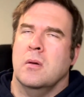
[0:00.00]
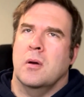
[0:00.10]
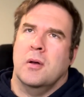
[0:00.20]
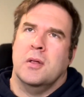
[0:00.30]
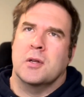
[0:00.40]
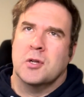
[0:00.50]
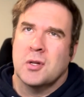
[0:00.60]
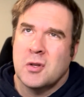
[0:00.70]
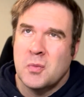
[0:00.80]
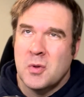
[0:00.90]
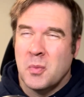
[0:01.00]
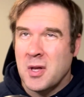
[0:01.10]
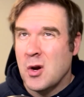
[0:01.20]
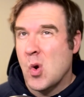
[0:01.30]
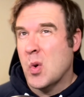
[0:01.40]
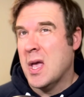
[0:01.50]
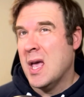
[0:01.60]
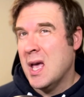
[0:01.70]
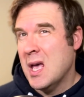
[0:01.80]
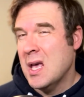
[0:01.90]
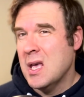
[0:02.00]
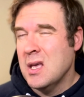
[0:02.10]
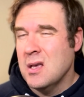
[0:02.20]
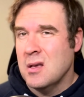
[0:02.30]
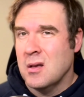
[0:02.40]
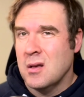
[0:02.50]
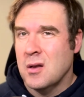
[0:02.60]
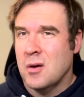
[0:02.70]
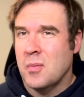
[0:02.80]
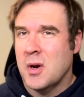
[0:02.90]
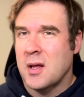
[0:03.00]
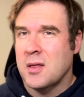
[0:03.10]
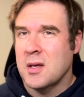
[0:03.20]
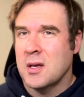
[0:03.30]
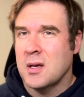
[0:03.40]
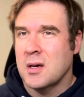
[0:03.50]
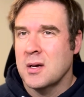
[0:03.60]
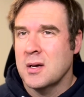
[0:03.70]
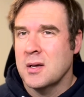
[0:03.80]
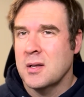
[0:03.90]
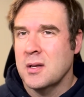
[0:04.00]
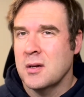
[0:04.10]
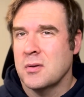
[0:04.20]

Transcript: I think Jalen Smith played okay. You know, but I think, I